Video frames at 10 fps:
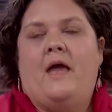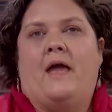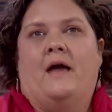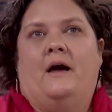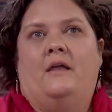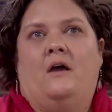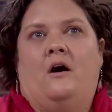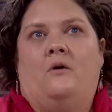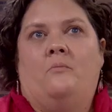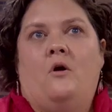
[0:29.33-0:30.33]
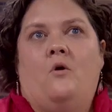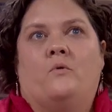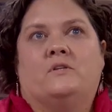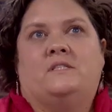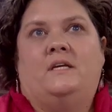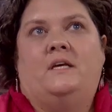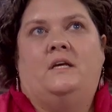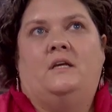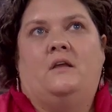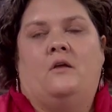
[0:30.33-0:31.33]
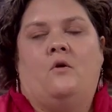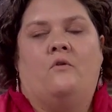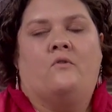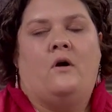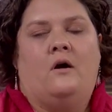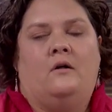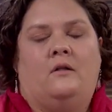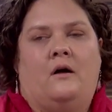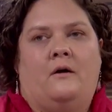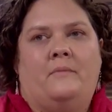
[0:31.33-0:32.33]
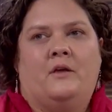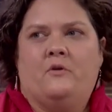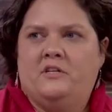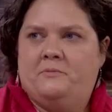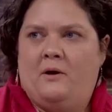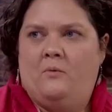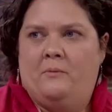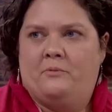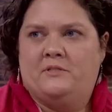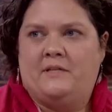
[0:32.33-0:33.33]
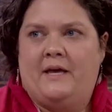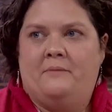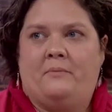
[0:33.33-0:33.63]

And um, we're seeing an overall um, increase about 1%,